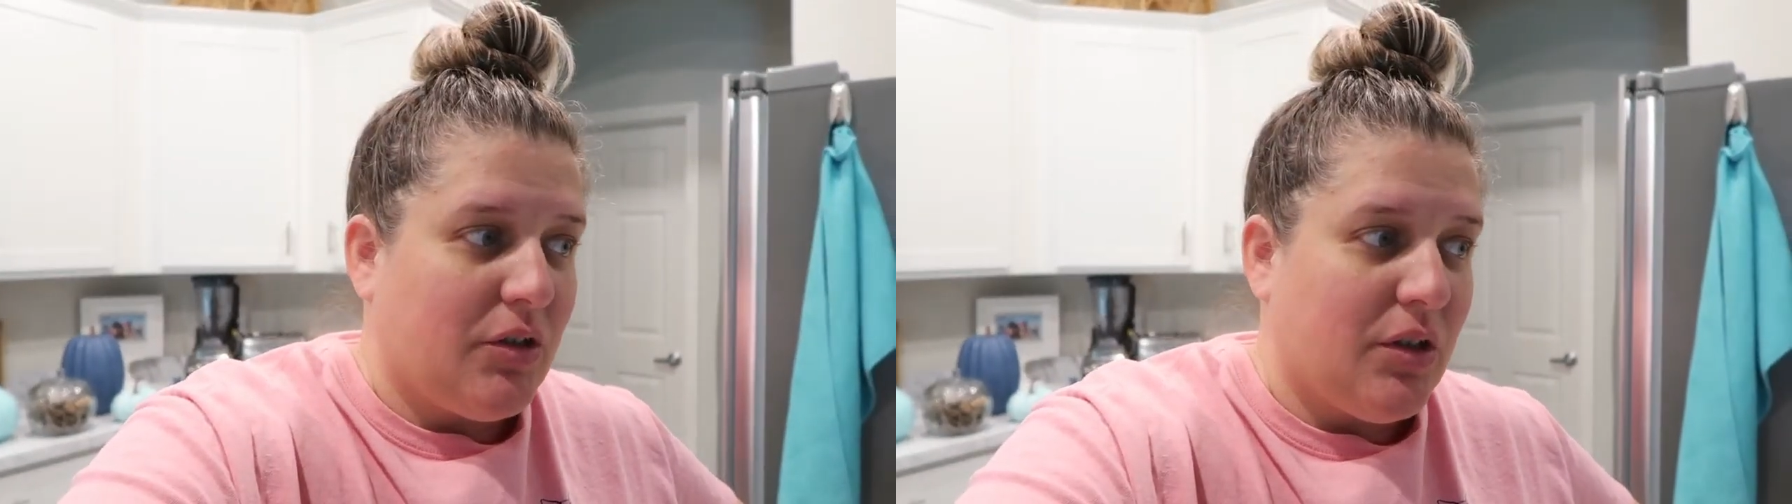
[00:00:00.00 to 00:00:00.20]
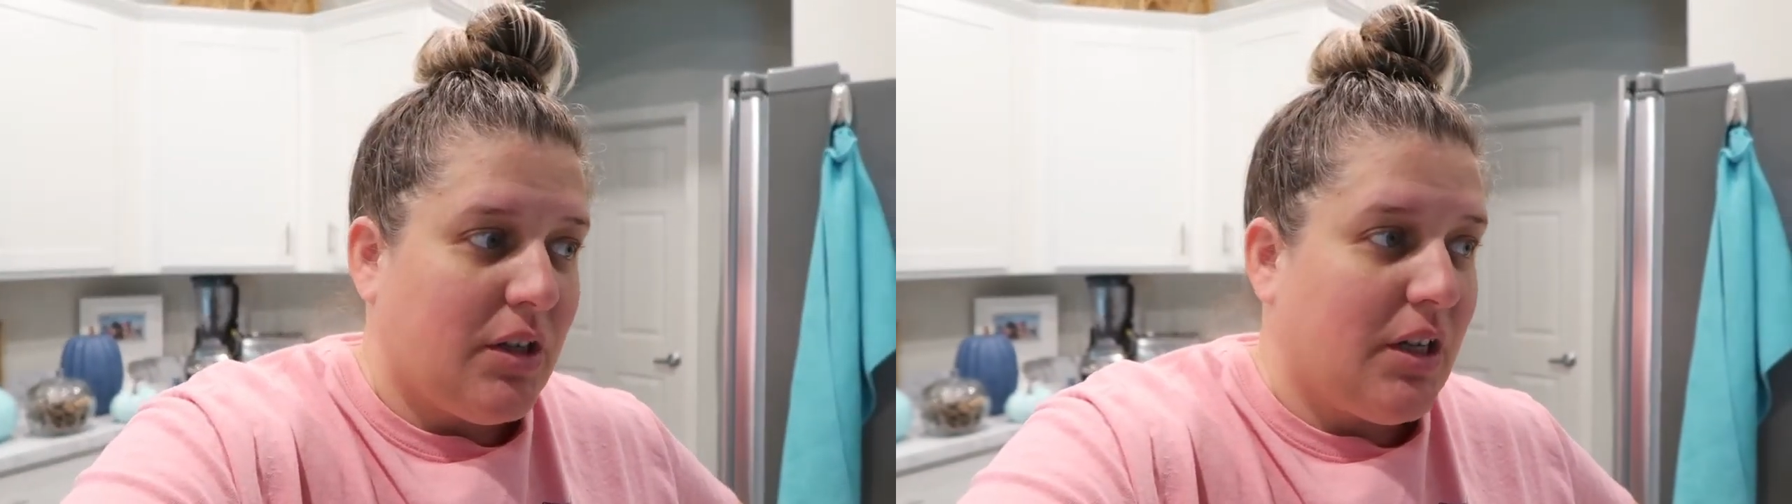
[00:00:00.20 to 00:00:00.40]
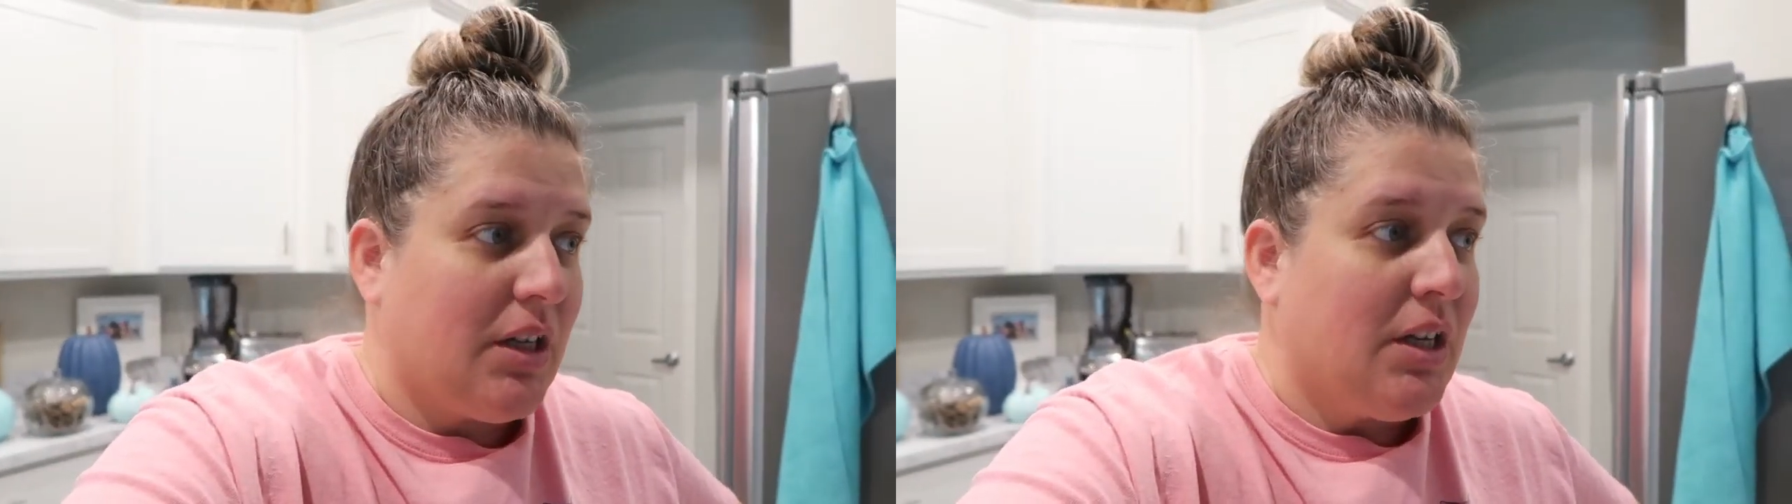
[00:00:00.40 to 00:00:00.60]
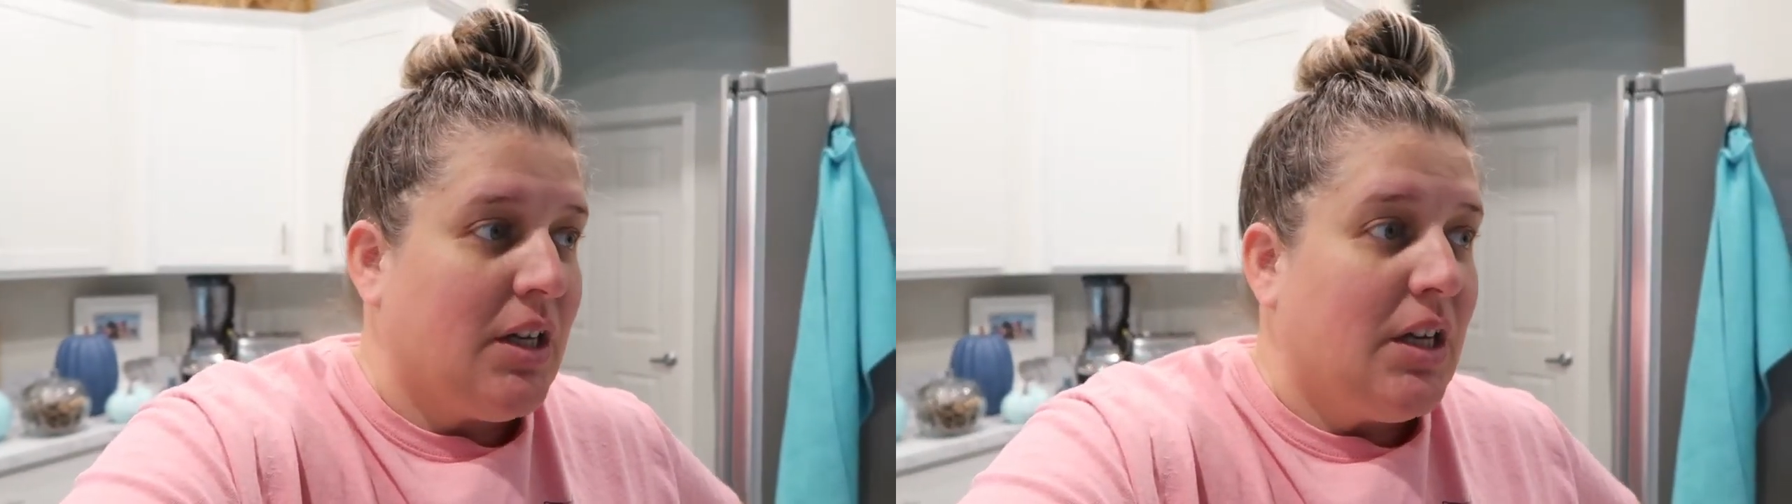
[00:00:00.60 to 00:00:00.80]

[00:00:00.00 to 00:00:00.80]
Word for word: journey